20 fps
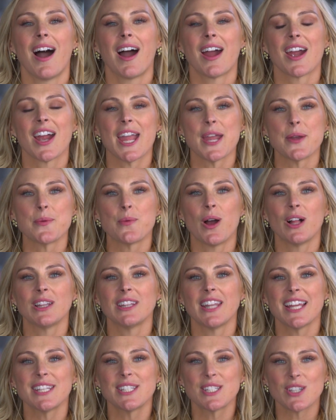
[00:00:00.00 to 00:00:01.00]
All right,
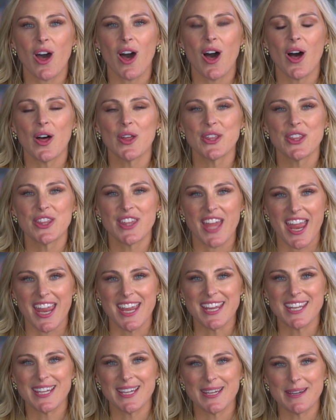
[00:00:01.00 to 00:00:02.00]
well, let's all
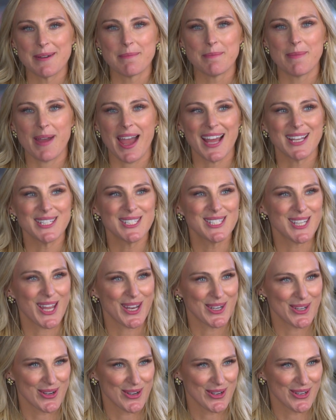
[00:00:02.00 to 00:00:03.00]
thank Matt
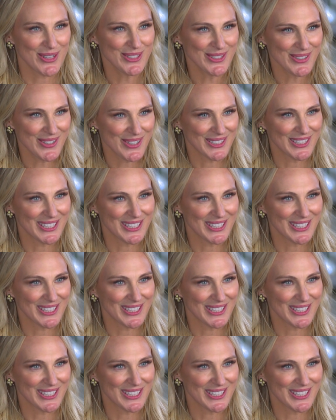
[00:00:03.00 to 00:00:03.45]
Senatore,